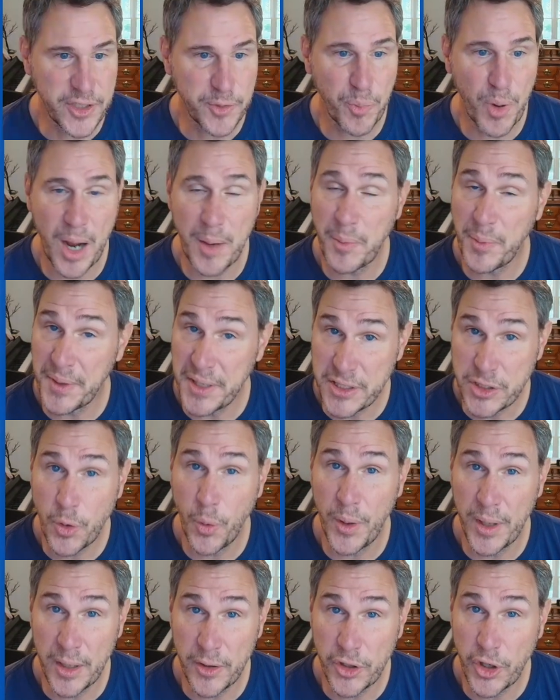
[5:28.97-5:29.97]
Probably is
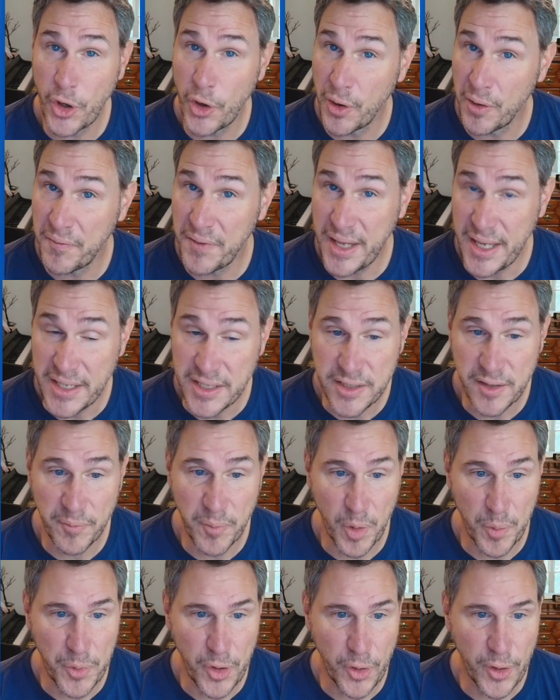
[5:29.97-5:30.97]
going to curve east of
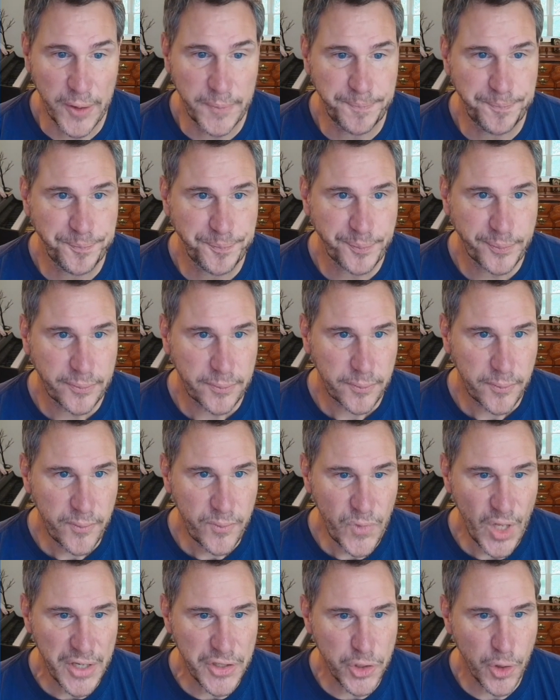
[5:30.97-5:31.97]
Bermuda.
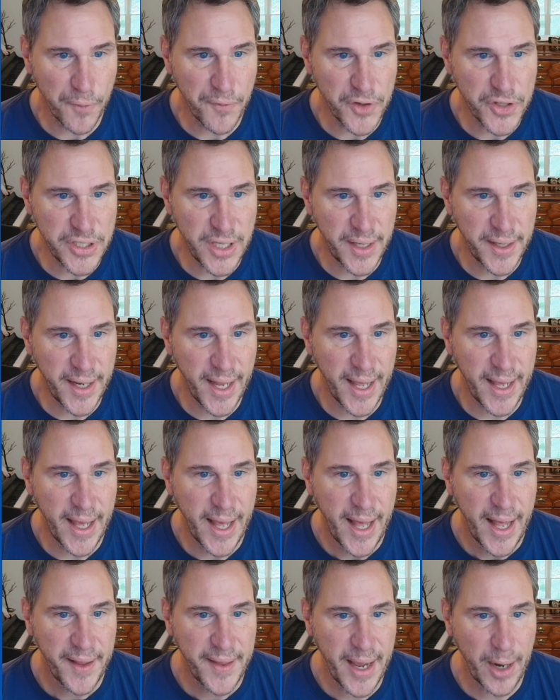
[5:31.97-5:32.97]
So over Sunday,
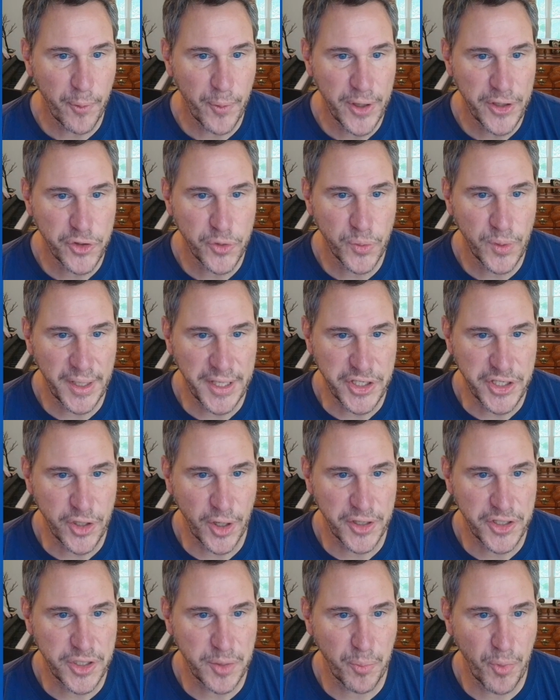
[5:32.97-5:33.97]
that ridge really
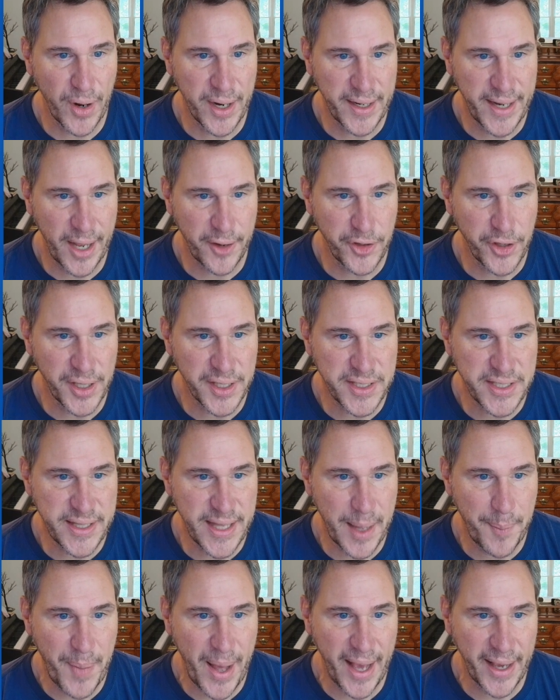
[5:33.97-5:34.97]
starts to break down. You can see
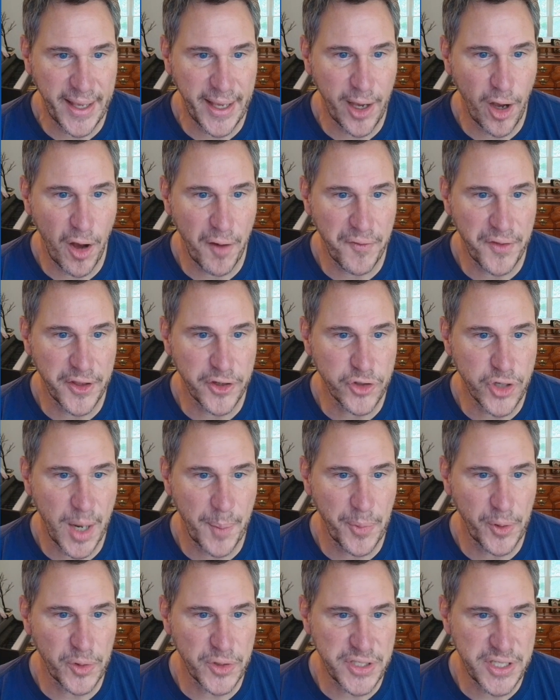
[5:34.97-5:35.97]
that backing off, and the
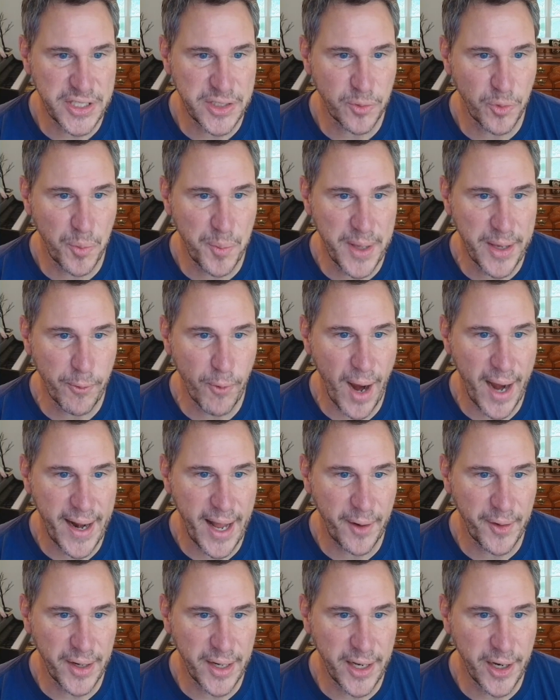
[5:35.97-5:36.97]
tropical system will be right
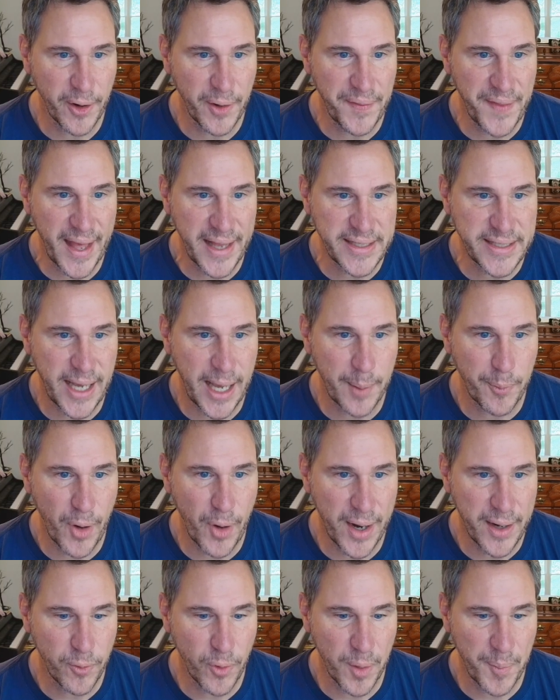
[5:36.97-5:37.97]
out in here at that time,
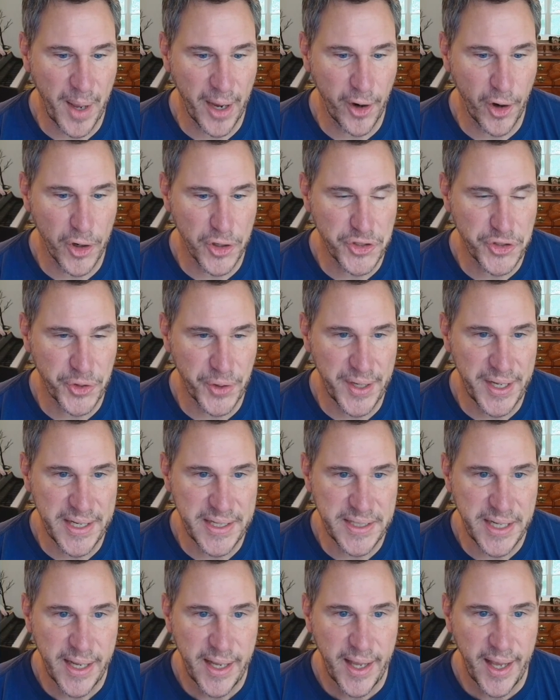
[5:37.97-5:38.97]
right where my cursor
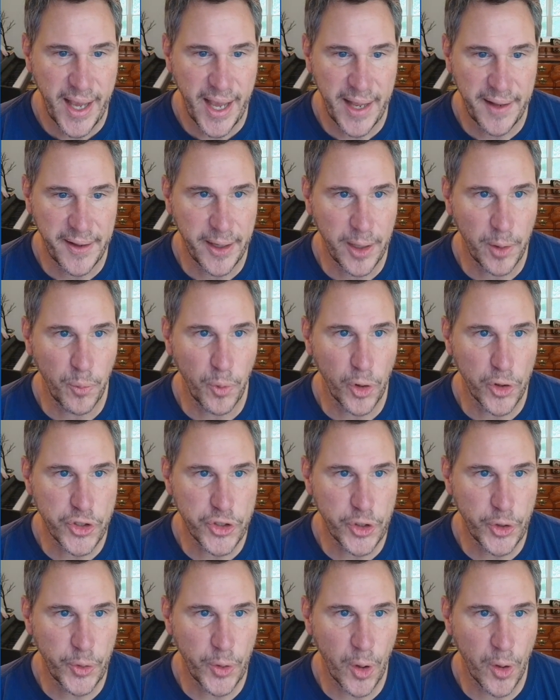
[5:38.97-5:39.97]
is, and then it will
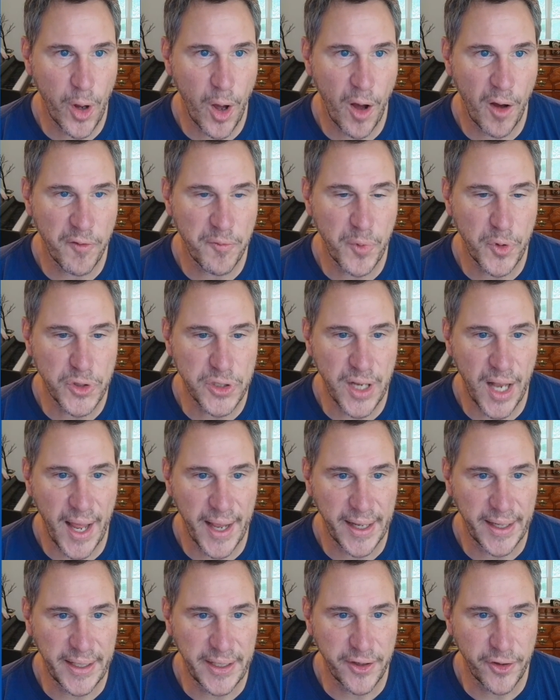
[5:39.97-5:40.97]
scoot on off most
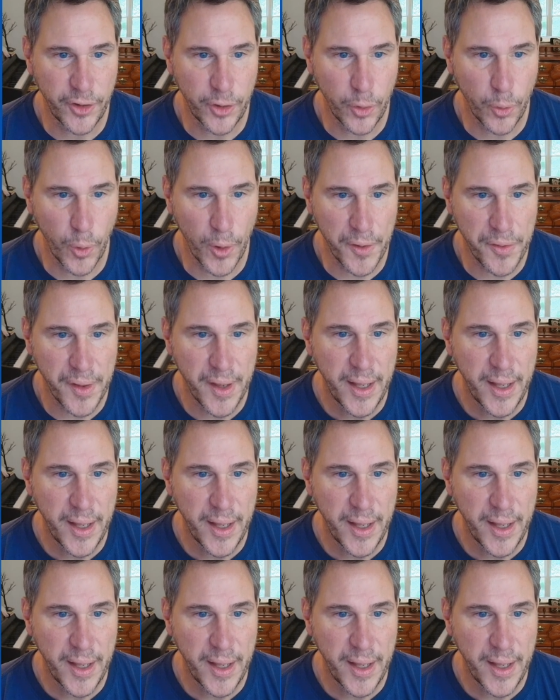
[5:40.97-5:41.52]
likely to the north.